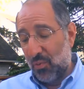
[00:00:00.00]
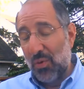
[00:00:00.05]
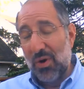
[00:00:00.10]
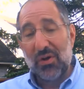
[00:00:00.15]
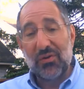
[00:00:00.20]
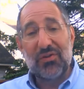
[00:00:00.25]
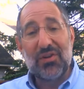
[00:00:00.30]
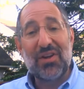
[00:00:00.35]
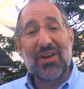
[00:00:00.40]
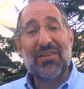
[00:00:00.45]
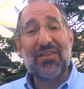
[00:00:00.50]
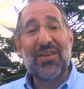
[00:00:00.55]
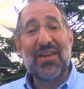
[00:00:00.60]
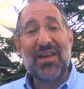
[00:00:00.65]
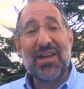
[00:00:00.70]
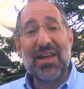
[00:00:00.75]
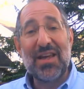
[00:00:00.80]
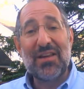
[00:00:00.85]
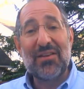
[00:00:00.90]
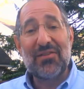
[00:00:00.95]
wilting in the
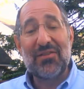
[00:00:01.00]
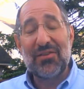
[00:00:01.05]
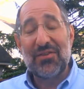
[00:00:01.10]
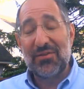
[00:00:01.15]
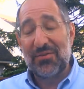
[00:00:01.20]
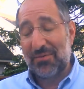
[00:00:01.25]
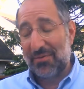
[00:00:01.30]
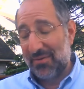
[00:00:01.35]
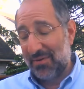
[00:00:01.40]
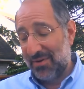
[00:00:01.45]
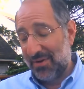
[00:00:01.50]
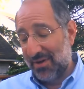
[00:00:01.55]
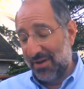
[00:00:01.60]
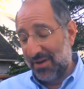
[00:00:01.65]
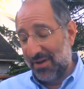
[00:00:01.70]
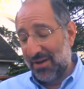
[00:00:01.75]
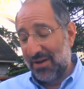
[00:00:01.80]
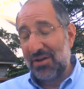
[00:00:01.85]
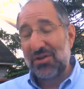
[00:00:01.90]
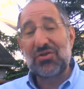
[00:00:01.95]
heat,
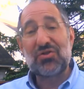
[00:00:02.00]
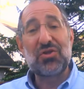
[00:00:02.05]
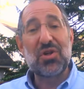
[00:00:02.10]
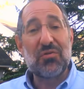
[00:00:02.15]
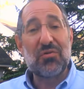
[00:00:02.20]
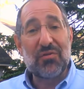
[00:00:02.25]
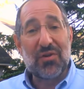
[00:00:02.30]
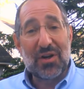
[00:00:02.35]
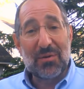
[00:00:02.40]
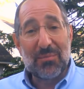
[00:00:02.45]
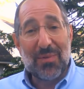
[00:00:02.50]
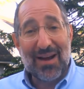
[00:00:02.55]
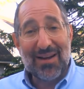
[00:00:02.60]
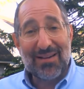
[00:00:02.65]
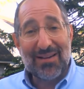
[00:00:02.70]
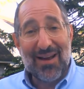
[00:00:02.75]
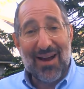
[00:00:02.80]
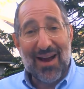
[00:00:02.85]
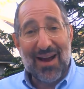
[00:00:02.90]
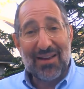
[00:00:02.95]
shivering by
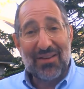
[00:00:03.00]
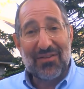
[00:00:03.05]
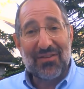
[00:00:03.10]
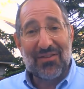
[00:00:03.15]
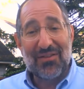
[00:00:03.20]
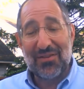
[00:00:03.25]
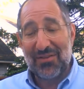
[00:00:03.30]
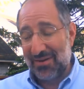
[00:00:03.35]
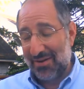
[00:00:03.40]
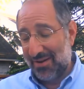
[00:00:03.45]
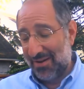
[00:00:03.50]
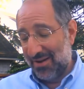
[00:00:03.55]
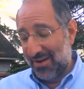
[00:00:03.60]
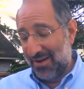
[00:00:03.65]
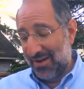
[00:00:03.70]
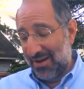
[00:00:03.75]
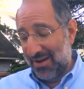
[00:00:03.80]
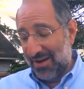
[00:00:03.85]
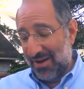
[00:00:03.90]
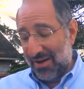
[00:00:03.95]
night,
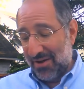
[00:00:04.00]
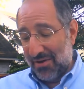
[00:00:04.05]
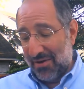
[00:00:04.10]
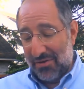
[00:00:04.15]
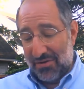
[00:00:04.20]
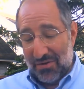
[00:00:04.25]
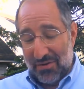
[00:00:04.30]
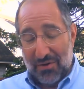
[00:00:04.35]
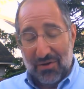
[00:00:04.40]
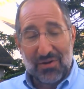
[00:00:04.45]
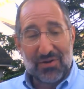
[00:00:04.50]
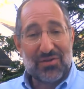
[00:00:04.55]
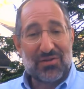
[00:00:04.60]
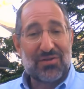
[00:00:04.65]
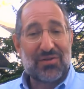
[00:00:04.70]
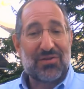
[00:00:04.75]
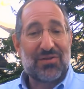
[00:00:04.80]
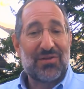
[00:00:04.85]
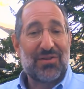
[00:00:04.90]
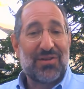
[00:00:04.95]

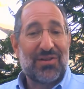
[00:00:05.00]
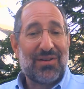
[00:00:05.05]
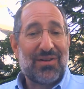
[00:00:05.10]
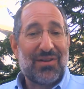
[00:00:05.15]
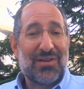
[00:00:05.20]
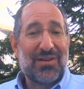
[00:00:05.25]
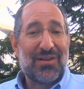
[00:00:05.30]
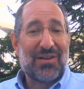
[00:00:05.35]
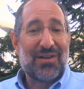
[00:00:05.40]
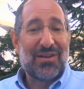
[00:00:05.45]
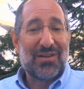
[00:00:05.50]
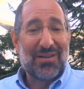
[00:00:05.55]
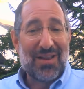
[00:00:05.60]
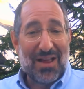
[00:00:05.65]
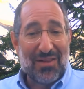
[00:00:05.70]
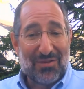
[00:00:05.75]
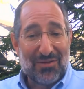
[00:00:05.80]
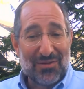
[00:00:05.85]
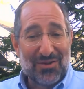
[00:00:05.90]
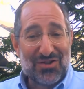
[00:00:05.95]
thirsts,
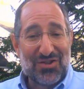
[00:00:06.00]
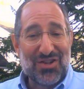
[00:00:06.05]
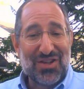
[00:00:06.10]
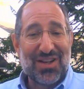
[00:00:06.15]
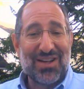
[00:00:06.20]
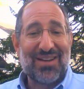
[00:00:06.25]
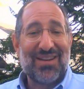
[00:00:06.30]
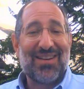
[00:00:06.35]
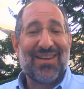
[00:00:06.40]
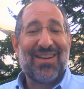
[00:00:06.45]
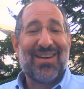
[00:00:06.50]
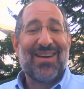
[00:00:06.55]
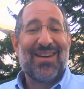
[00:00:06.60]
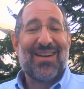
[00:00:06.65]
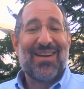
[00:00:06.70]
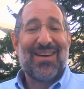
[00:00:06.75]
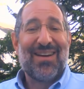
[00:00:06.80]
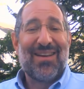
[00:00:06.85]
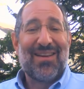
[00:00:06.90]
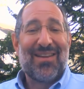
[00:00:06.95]
lethargy.
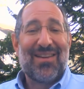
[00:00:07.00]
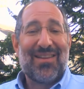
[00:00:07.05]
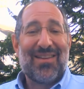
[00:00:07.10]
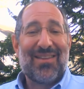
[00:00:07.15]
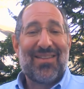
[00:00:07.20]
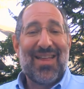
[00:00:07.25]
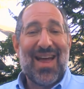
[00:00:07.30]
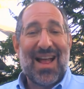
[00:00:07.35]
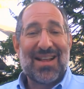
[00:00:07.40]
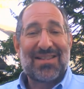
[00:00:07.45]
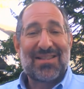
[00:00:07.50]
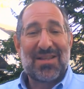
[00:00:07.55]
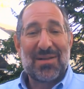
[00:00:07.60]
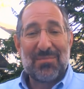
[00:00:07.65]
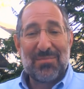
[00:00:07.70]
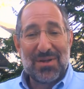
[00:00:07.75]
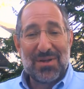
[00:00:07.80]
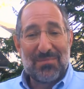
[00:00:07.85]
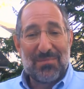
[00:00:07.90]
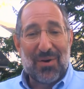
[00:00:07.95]
That's the
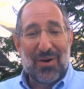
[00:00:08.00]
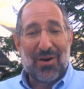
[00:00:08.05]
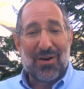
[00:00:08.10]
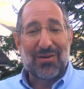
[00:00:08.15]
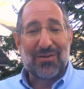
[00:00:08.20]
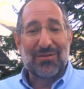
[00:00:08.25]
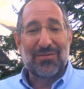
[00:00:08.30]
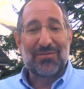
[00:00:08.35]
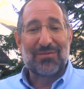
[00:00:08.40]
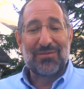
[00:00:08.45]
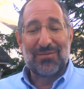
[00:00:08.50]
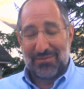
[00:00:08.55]
midbar.